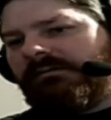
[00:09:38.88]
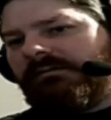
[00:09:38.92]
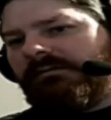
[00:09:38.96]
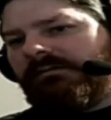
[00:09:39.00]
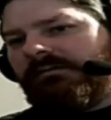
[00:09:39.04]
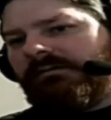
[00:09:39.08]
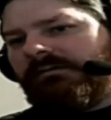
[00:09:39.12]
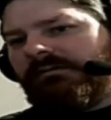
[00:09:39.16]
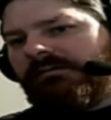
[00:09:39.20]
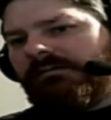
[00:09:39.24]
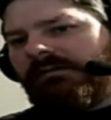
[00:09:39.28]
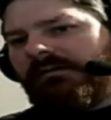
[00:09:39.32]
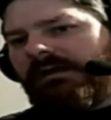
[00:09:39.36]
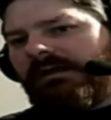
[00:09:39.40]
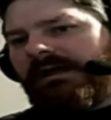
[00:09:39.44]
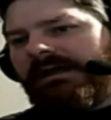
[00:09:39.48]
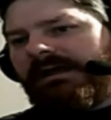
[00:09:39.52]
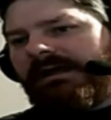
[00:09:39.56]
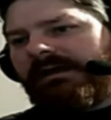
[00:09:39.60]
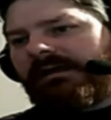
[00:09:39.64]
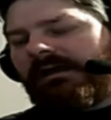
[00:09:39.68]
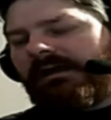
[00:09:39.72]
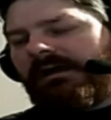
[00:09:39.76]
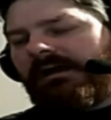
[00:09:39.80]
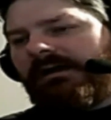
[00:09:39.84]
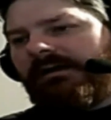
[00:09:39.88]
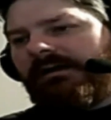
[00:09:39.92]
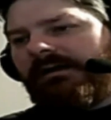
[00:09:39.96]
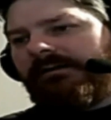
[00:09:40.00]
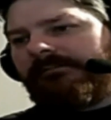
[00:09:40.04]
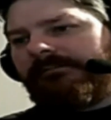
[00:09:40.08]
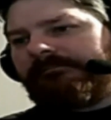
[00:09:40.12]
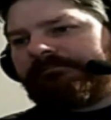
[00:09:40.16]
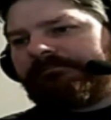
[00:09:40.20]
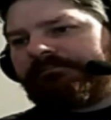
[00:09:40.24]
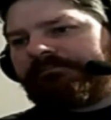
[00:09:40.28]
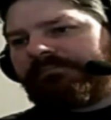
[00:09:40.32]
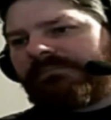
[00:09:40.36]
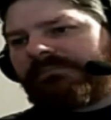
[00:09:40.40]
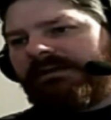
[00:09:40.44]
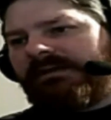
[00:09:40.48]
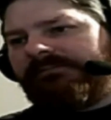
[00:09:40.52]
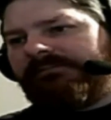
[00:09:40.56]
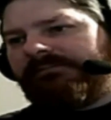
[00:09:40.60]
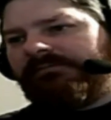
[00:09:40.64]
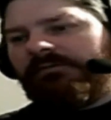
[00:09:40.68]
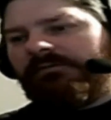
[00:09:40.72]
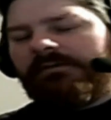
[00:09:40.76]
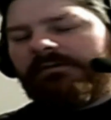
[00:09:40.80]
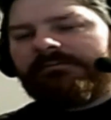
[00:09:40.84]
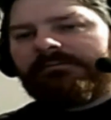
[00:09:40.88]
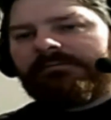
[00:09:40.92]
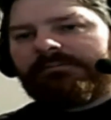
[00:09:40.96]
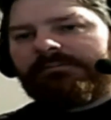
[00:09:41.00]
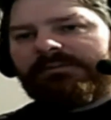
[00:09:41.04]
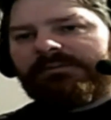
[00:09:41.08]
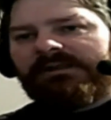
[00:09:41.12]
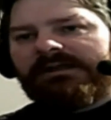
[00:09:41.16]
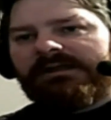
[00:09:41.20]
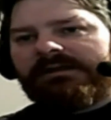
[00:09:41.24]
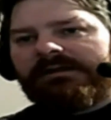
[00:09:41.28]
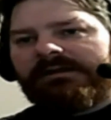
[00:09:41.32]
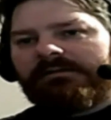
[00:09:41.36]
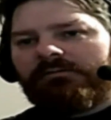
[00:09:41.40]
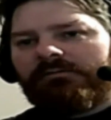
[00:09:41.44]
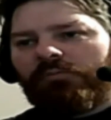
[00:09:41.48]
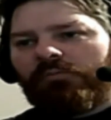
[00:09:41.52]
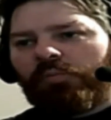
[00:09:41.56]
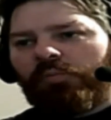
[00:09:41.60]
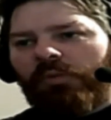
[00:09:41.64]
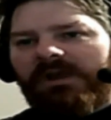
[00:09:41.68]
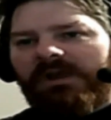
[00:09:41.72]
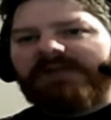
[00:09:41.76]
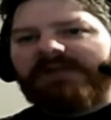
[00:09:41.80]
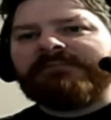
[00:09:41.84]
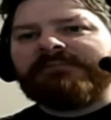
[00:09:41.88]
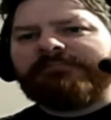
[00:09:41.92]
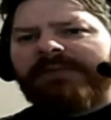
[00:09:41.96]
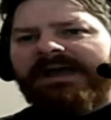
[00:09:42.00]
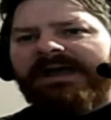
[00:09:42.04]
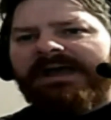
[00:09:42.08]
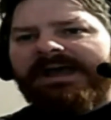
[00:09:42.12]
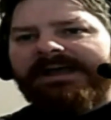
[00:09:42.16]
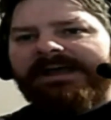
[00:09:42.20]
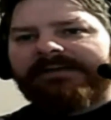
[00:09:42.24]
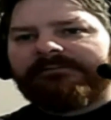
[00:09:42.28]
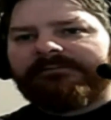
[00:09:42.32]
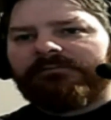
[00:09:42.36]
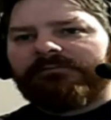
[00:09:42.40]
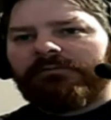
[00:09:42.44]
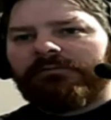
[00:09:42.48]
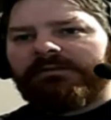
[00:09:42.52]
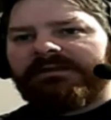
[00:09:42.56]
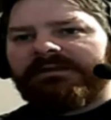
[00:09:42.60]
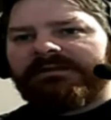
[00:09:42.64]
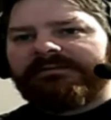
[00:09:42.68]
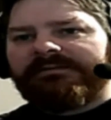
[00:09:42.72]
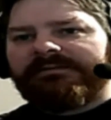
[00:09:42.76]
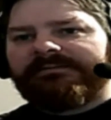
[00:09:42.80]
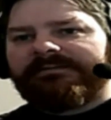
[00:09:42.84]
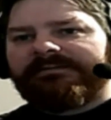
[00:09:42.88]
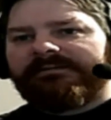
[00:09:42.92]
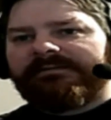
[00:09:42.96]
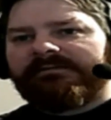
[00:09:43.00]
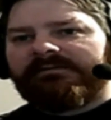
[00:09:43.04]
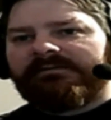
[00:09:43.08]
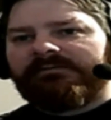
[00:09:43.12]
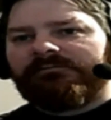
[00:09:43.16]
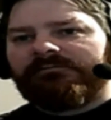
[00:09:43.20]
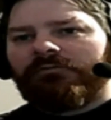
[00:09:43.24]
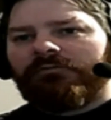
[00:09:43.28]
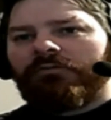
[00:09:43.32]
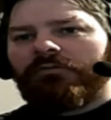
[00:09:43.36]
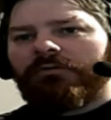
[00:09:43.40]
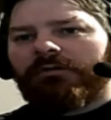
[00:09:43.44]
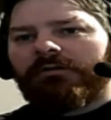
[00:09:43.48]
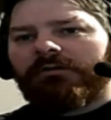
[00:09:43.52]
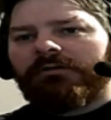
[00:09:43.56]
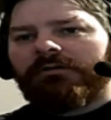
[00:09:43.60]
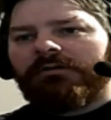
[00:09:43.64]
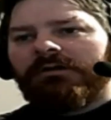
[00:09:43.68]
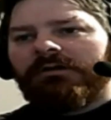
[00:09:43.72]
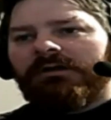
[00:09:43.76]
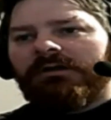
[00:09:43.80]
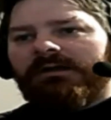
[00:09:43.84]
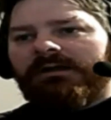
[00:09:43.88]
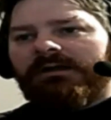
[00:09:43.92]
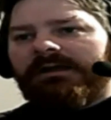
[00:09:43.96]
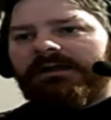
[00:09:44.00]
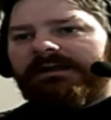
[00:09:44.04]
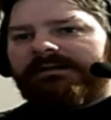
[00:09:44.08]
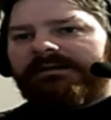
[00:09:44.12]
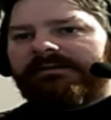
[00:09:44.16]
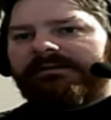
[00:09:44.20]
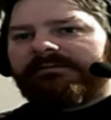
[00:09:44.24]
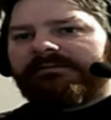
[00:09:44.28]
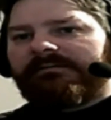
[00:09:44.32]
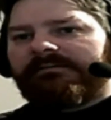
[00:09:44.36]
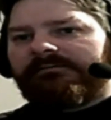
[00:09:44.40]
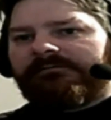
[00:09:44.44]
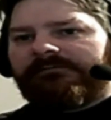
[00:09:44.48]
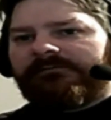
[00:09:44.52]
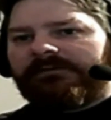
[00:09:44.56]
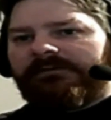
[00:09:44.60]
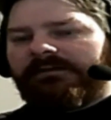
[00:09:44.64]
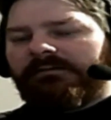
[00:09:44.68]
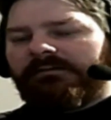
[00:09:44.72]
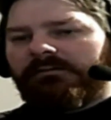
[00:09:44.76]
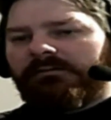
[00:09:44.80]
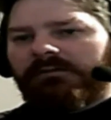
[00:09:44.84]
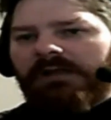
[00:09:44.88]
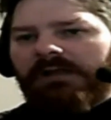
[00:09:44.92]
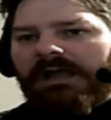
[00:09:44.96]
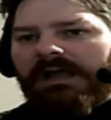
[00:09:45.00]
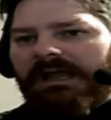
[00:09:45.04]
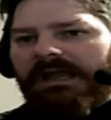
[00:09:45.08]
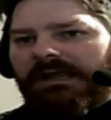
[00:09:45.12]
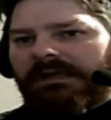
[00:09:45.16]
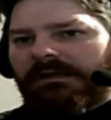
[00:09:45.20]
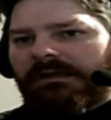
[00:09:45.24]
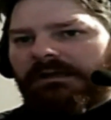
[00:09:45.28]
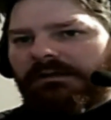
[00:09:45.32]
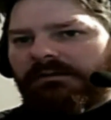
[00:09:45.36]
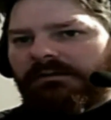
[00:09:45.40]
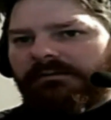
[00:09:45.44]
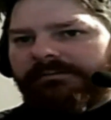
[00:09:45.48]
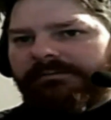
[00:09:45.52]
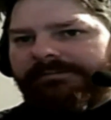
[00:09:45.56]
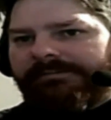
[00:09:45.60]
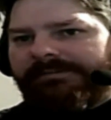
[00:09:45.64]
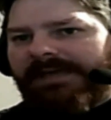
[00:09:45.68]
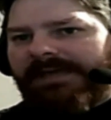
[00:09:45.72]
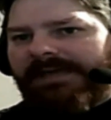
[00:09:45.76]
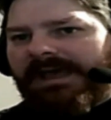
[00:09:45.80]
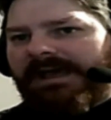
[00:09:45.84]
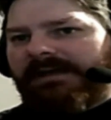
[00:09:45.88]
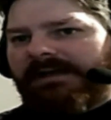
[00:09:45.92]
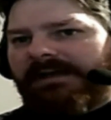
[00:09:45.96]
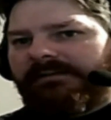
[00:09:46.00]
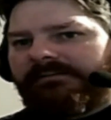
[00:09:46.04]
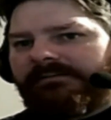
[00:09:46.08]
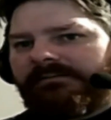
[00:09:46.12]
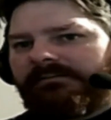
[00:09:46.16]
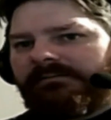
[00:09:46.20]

Like if you ever played Winback for the N64, it doesn't feel like that.